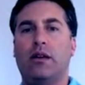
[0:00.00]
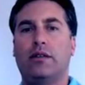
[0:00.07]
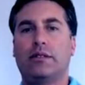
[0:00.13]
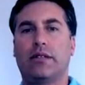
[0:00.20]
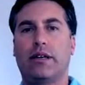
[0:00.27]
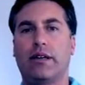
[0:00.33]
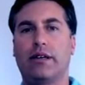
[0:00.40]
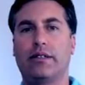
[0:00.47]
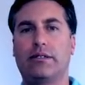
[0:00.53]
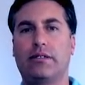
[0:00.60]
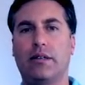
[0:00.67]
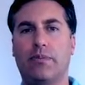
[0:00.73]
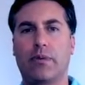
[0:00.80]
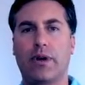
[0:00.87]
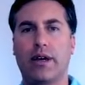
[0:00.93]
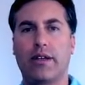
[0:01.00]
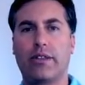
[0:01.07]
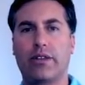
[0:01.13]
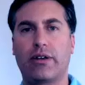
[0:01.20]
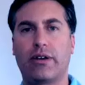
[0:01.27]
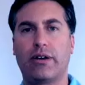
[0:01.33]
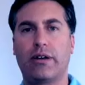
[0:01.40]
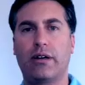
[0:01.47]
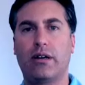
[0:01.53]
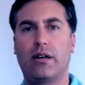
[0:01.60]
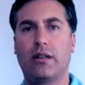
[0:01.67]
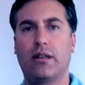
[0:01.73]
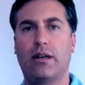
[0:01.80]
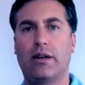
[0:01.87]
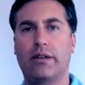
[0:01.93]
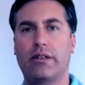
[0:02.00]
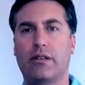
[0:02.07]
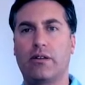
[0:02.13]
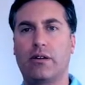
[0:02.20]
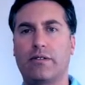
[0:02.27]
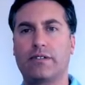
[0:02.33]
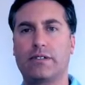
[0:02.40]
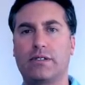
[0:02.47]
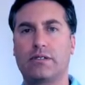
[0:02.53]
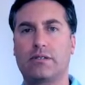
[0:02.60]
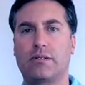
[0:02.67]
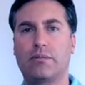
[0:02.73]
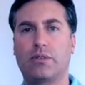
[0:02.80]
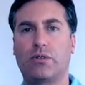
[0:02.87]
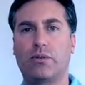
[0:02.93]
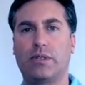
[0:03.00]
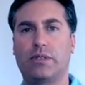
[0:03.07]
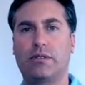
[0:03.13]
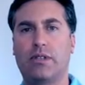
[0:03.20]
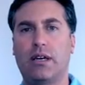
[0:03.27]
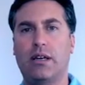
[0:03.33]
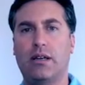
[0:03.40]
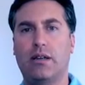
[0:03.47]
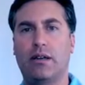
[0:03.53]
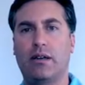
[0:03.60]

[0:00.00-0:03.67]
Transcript: Take a nice deep breath, allowing the nervous system to reset.